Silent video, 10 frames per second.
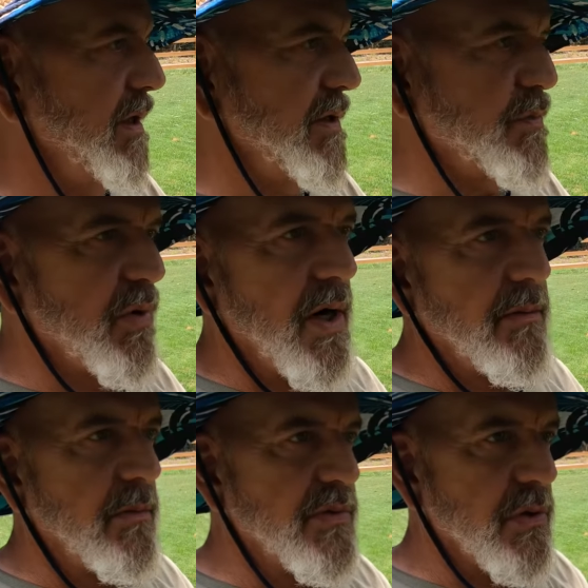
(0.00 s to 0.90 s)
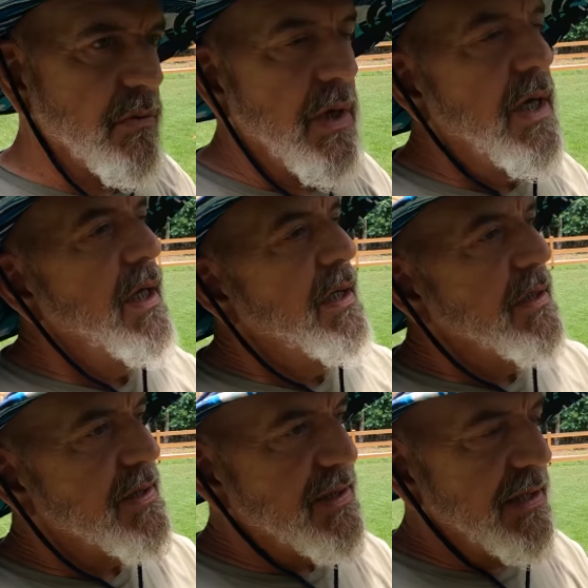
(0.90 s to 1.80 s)
into this problem. So
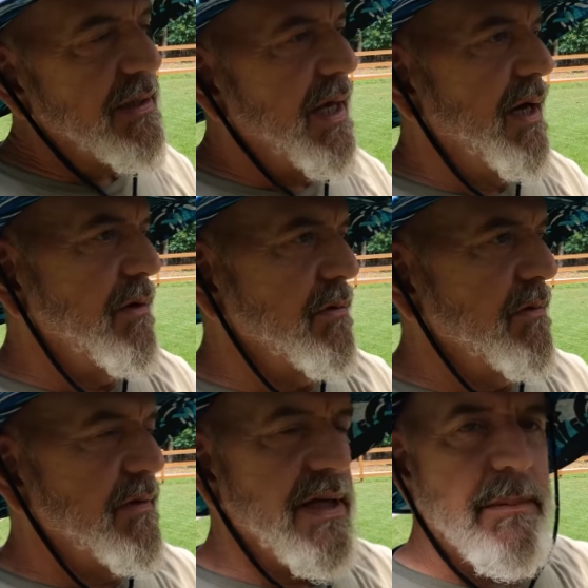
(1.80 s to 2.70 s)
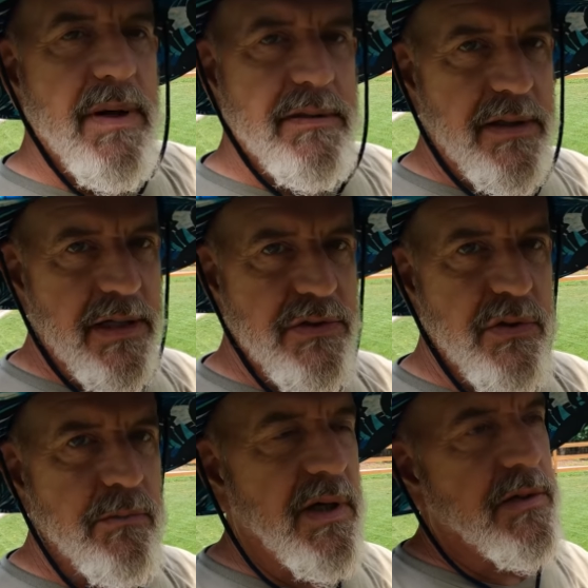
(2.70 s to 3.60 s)
sit down, think about the next
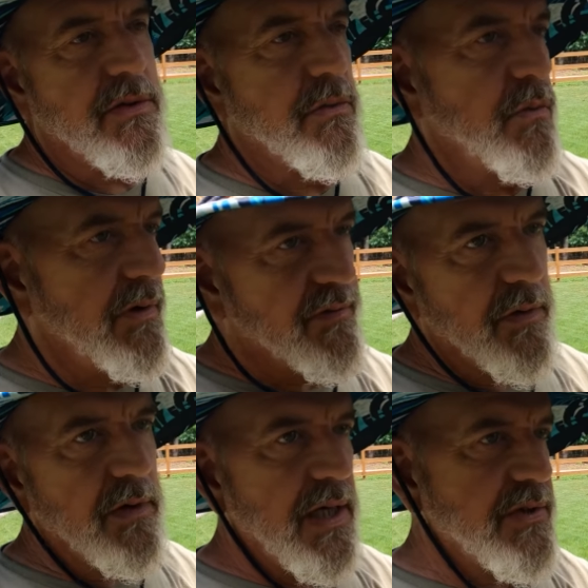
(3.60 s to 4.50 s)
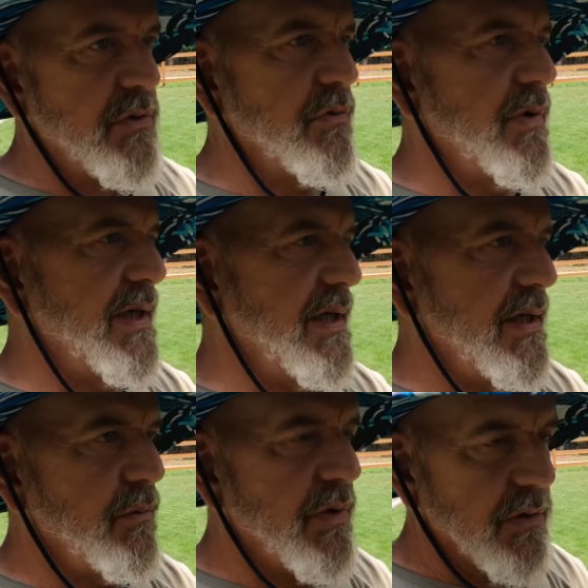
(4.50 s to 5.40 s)
two months. What fertilizer do I
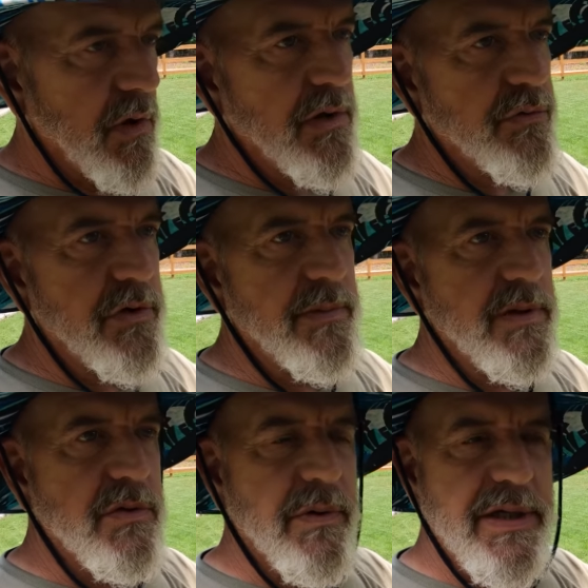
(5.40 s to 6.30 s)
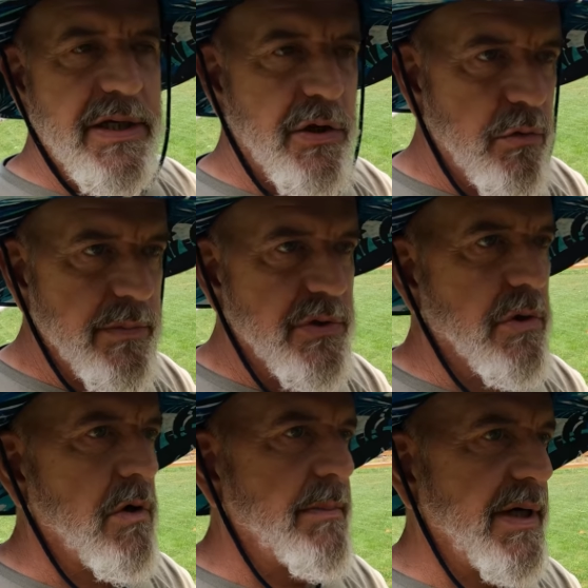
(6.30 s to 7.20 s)
need? What lawn treatments? Do I need humic
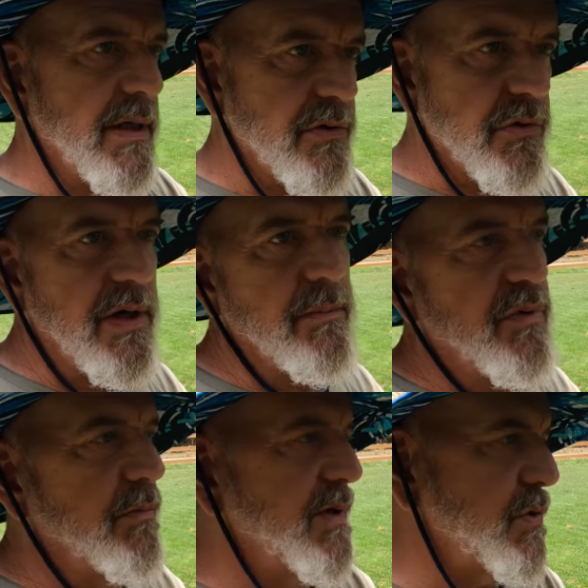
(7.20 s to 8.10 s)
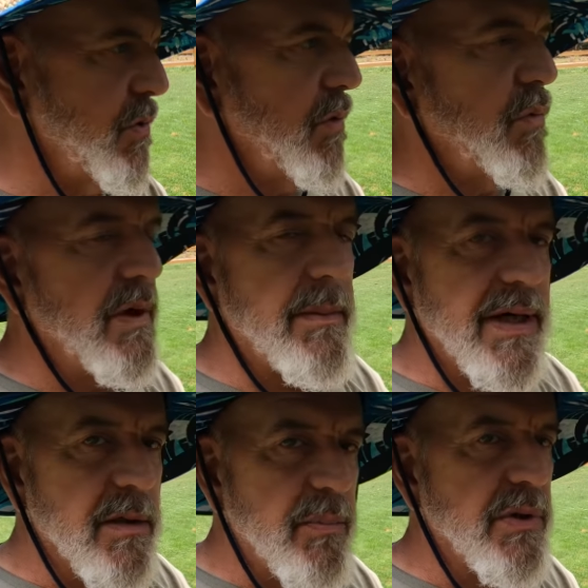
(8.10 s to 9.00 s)
char? Am I going to try and improve my soil? What am I
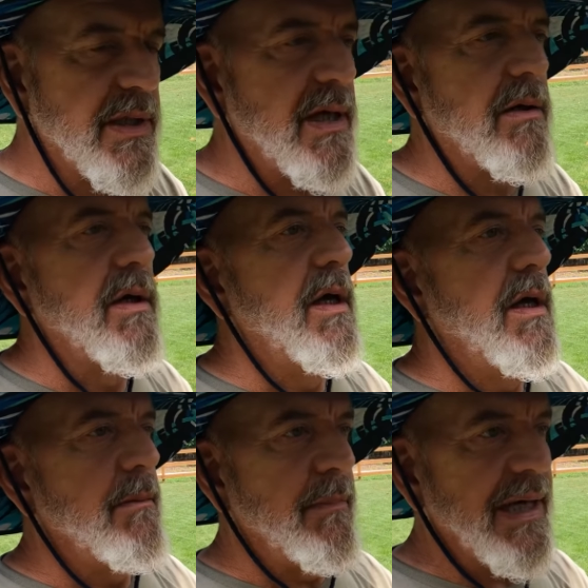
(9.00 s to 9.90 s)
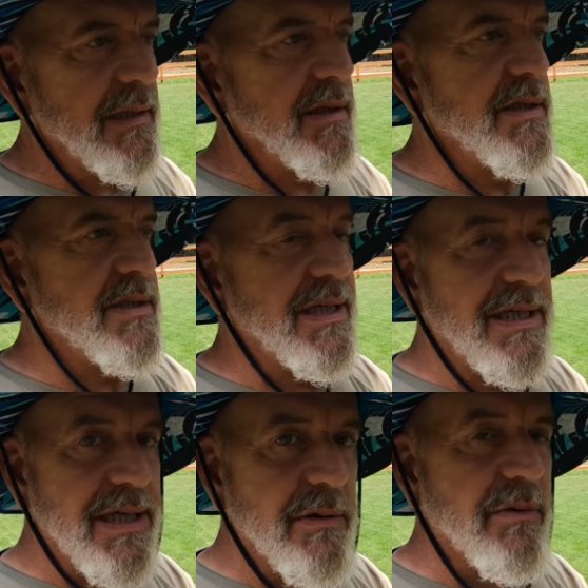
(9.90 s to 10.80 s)
going to put down? Make a list
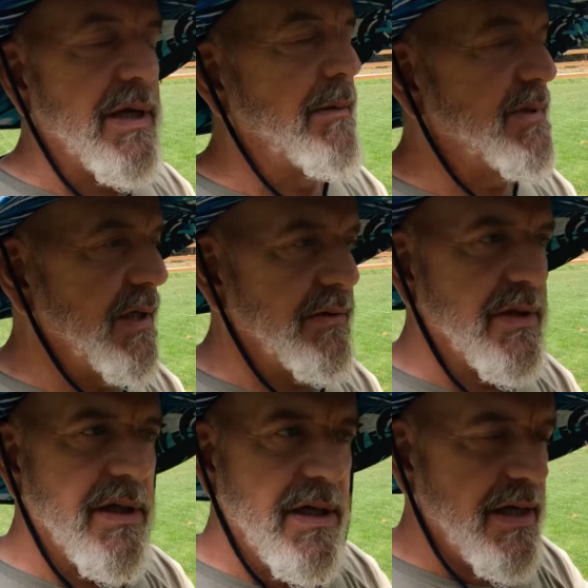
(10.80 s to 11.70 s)
and get ready. I'm telling you,